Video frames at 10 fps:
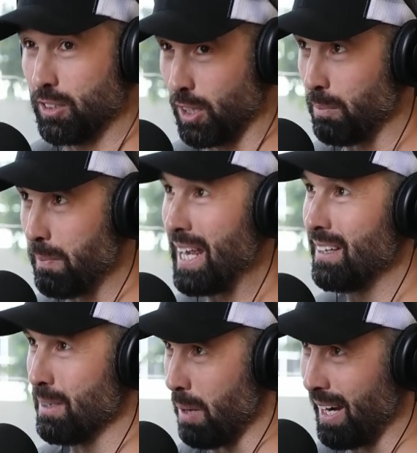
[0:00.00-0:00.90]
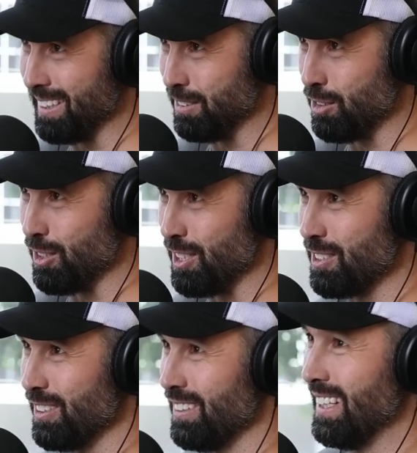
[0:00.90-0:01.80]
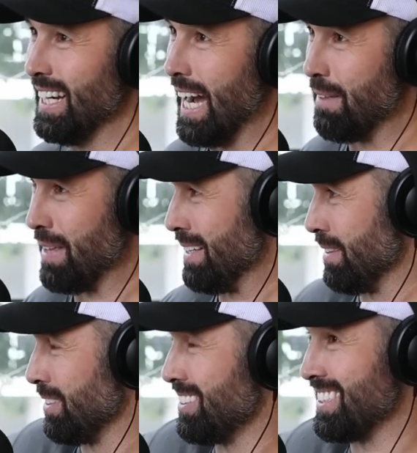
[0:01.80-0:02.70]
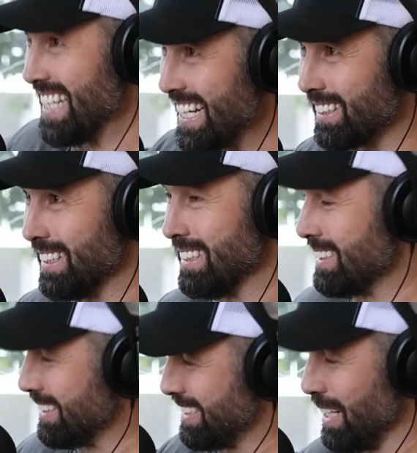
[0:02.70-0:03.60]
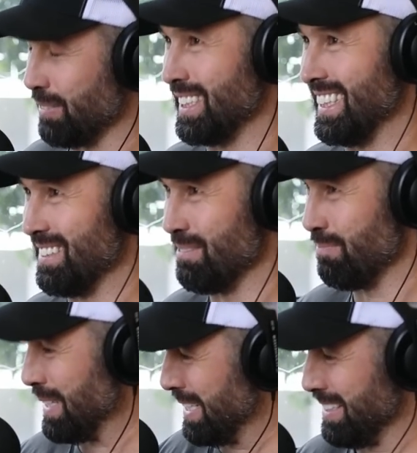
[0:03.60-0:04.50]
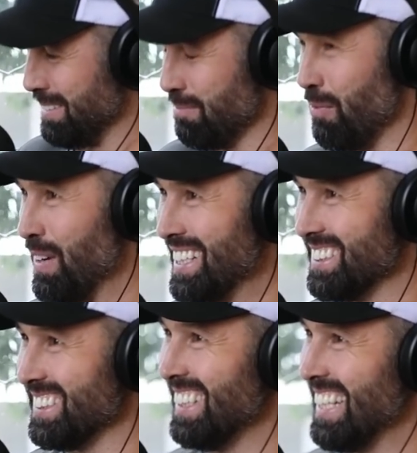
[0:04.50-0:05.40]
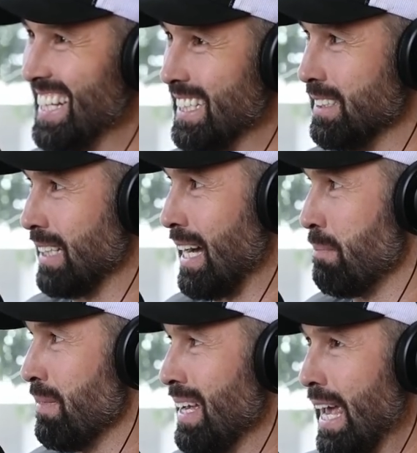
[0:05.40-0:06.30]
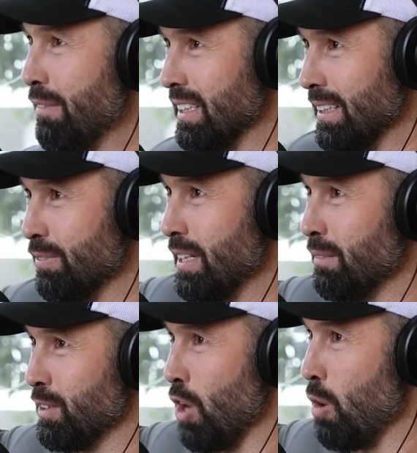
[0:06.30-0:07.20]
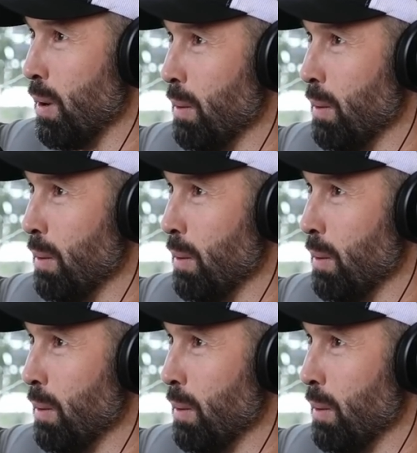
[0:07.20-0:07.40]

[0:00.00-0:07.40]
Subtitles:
got me. The bike is jiu-jitsu, and then the stick that he stuffs in the wheel is heavy lifting with no